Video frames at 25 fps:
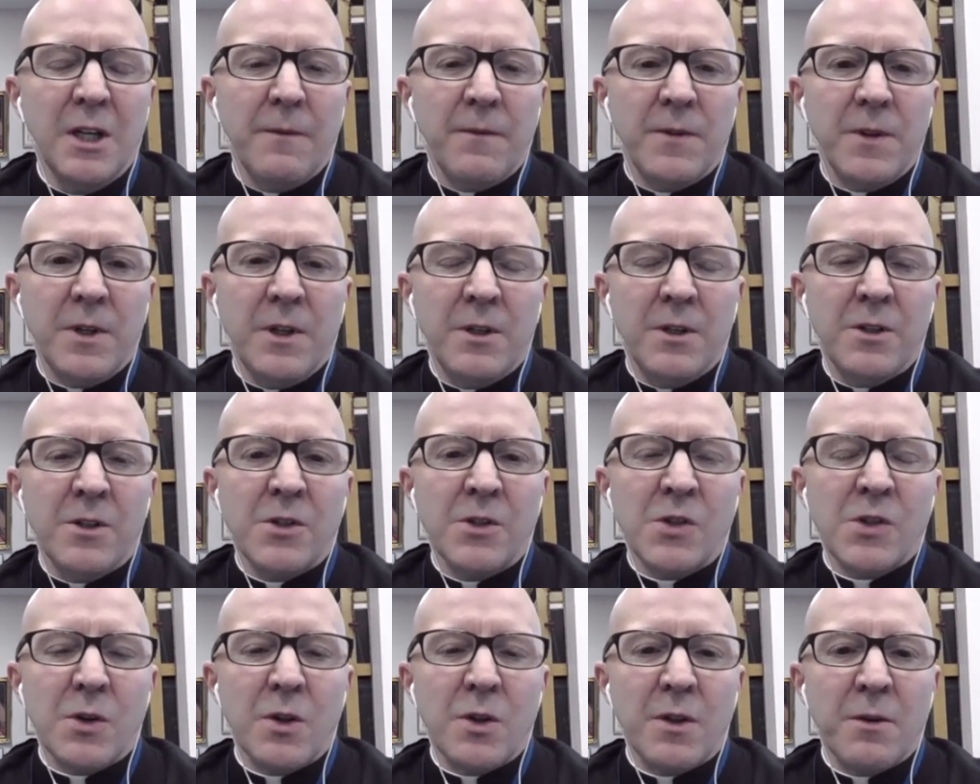
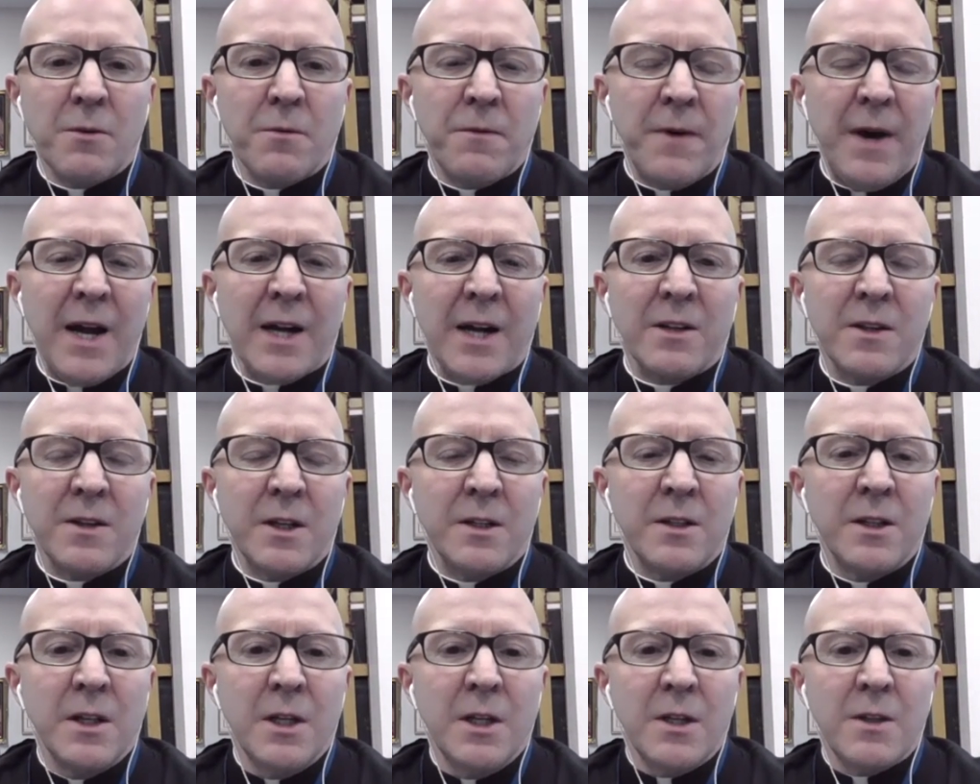is the fact
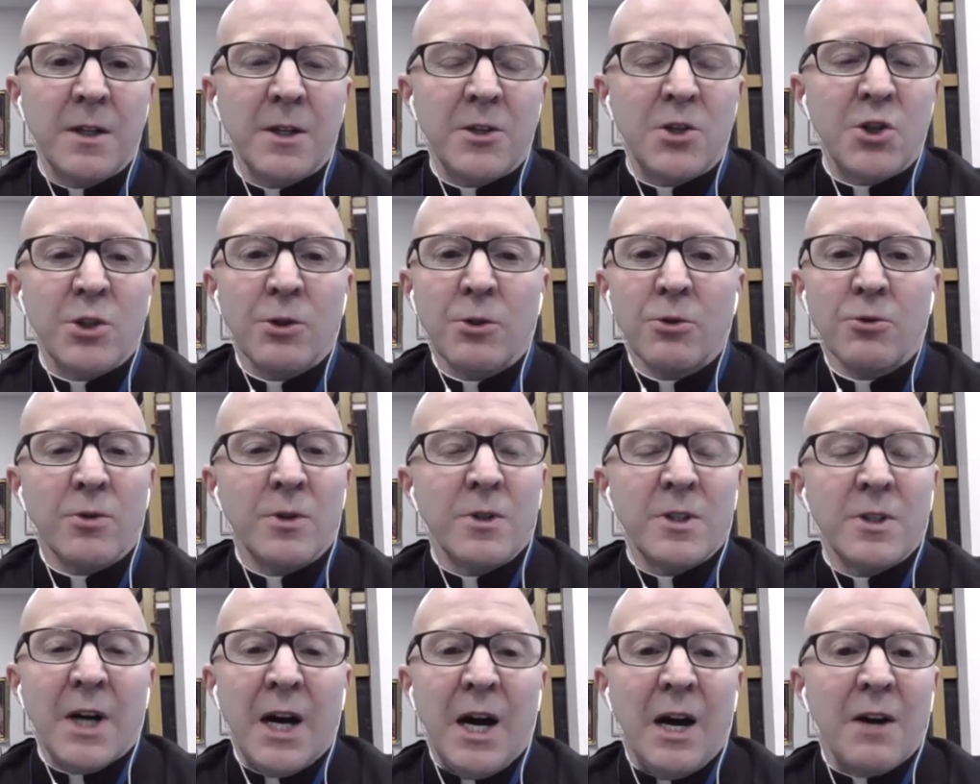that children
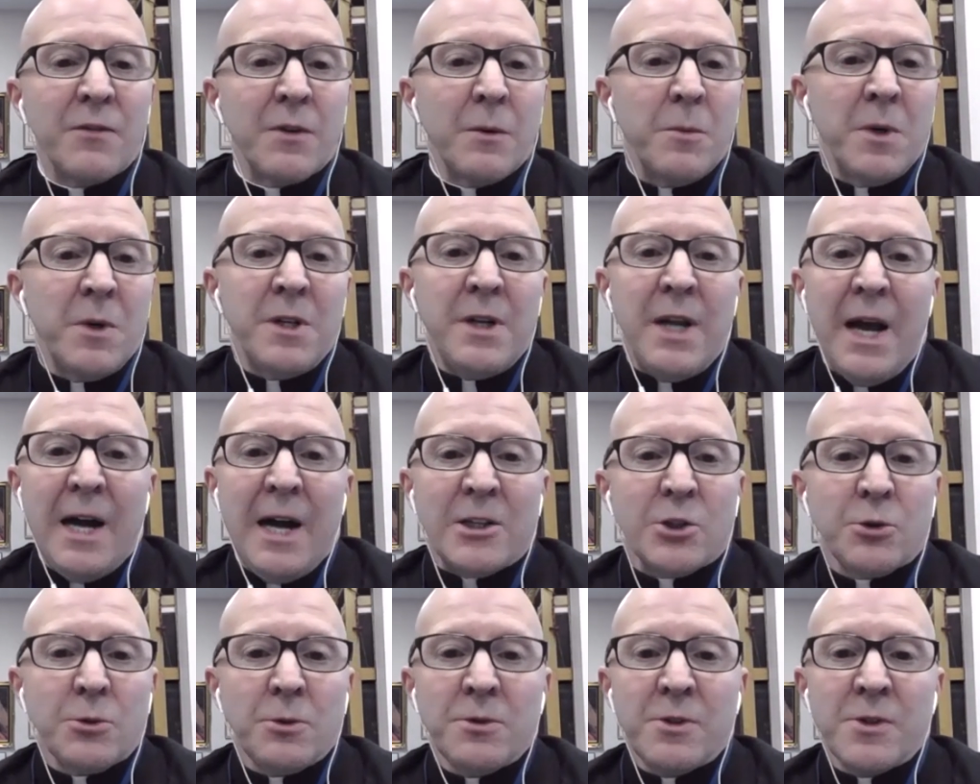die from a
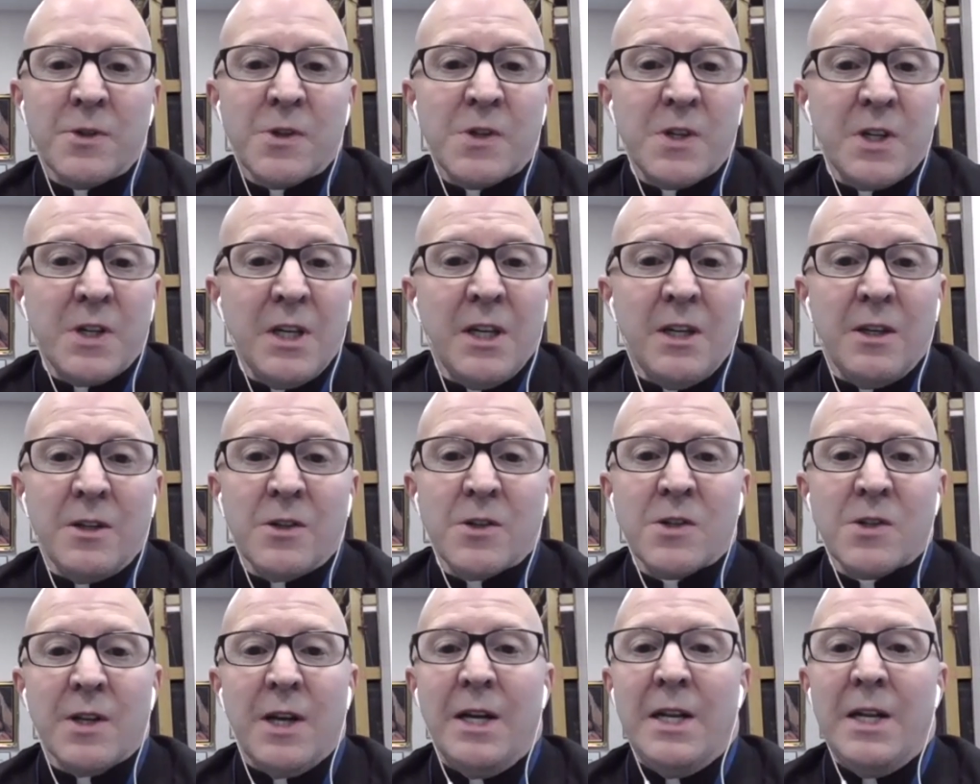natural
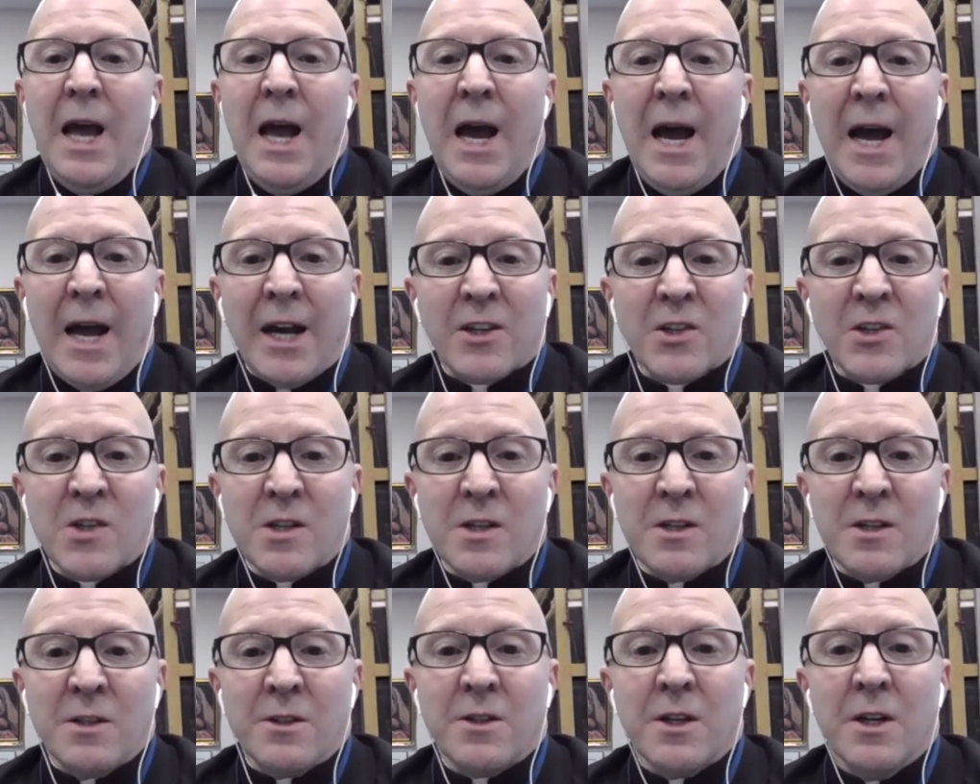disease, an
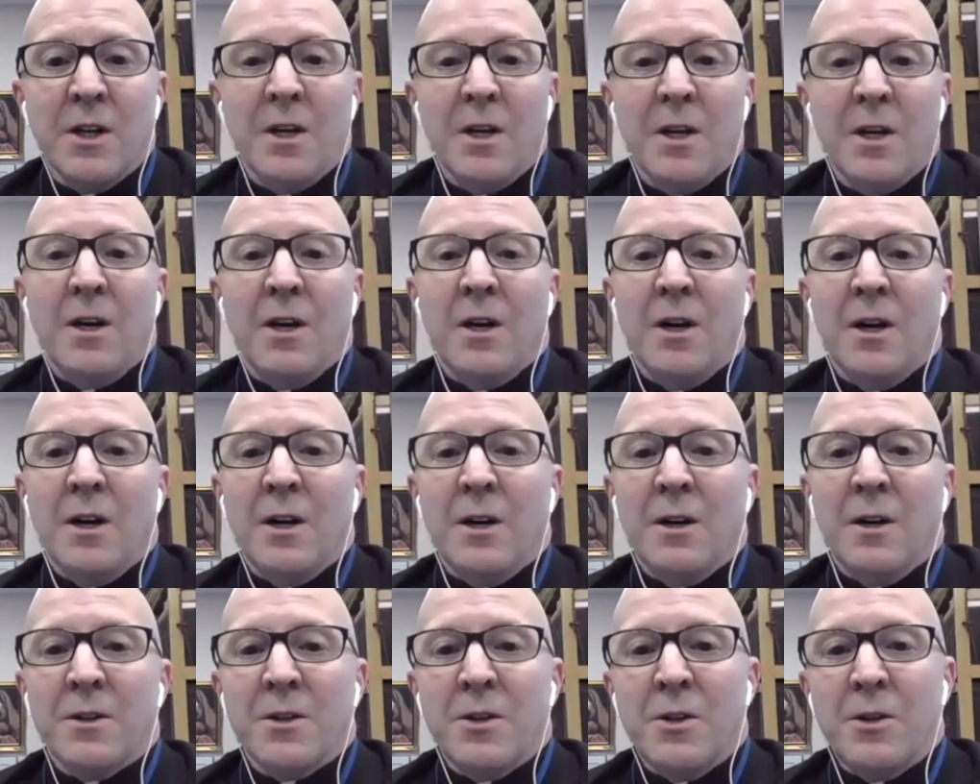accident,
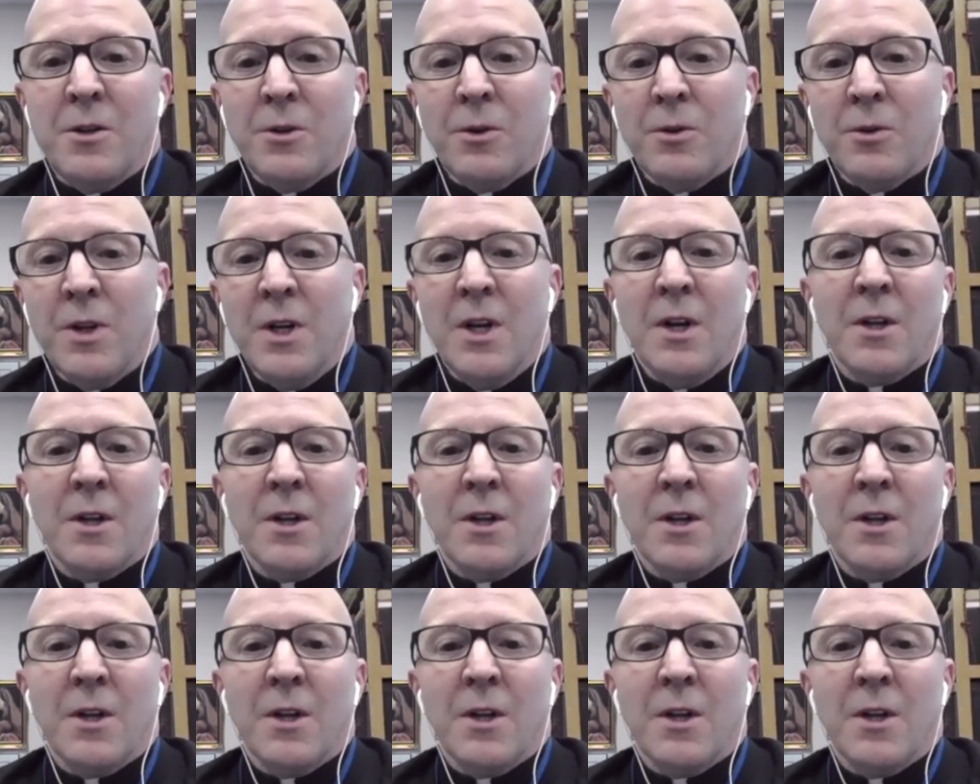the